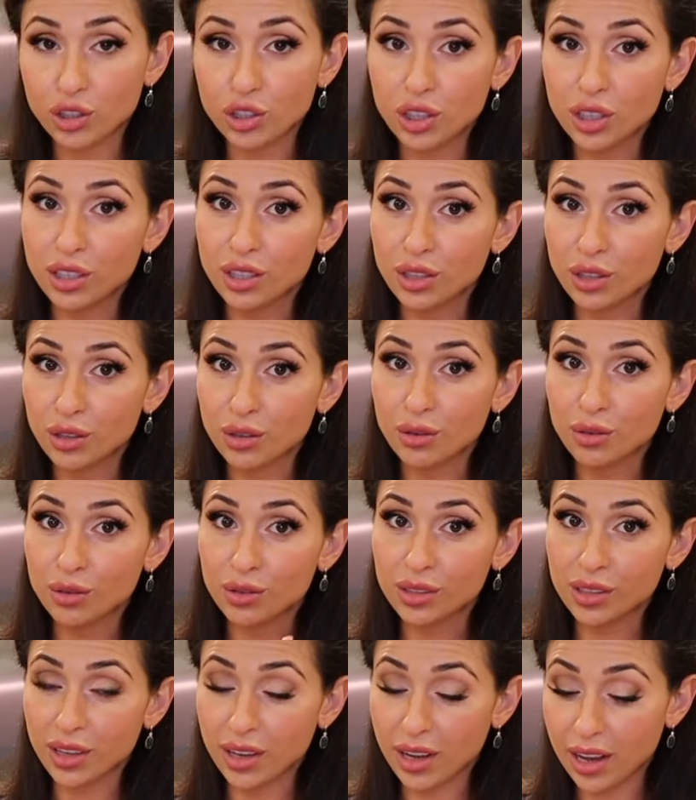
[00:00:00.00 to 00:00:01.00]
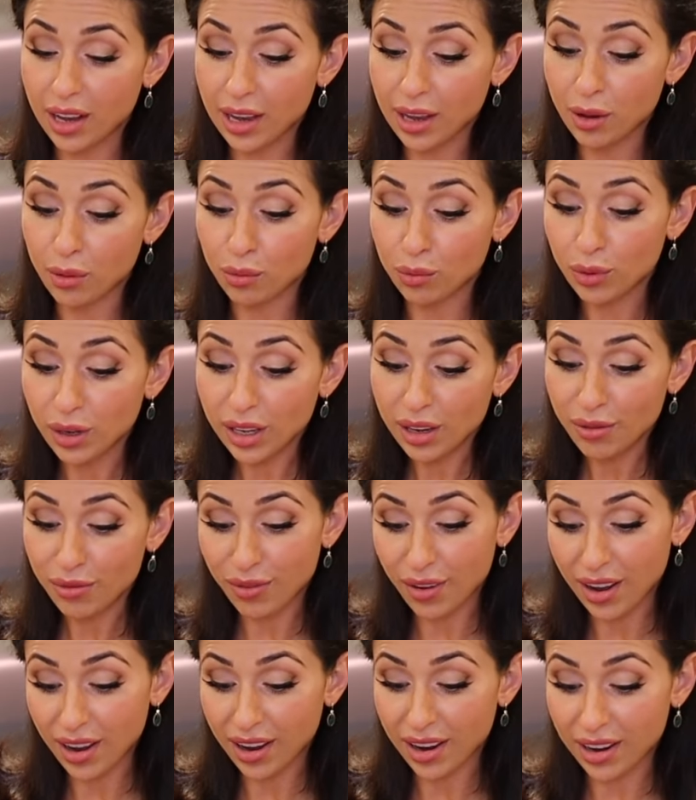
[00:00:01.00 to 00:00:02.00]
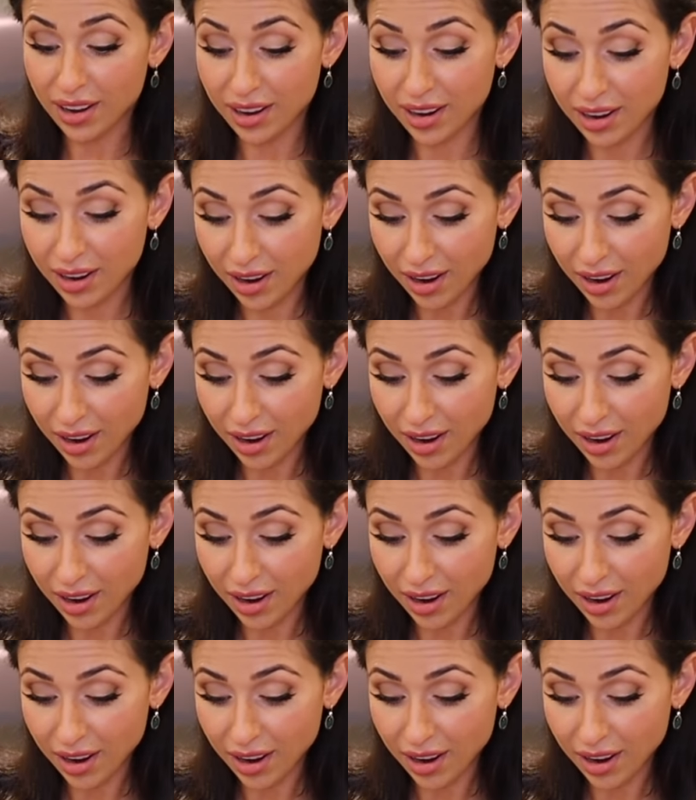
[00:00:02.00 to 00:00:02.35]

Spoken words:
just use a really fine,